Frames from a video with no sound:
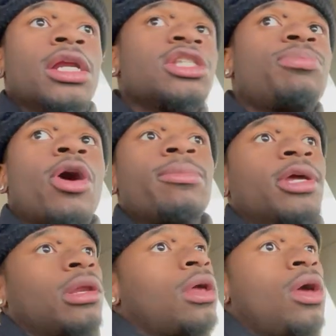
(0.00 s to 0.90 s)
this
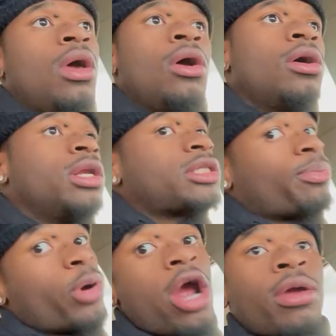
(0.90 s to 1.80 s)
apartment, this
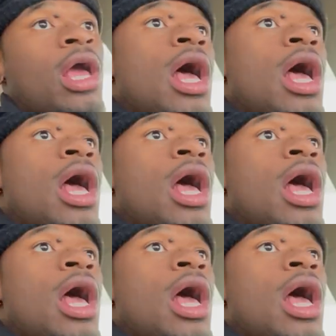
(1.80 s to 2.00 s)
apartment,